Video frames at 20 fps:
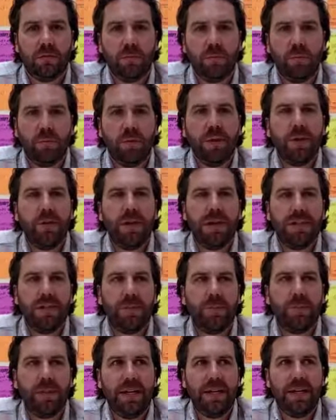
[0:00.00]
Will you guys
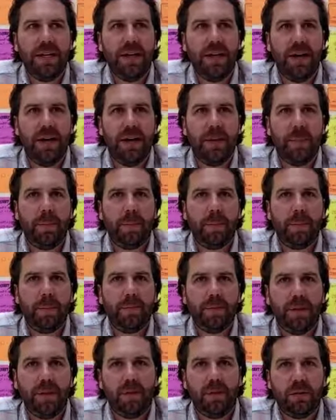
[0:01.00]
be
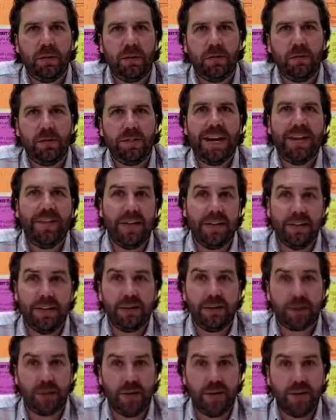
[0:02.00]
diving into the
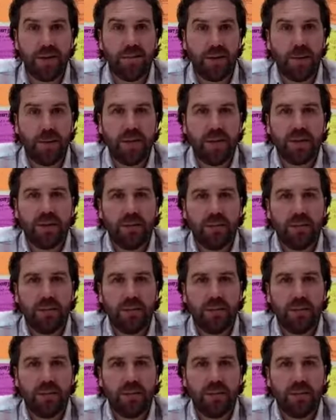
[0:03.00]
Spring framework?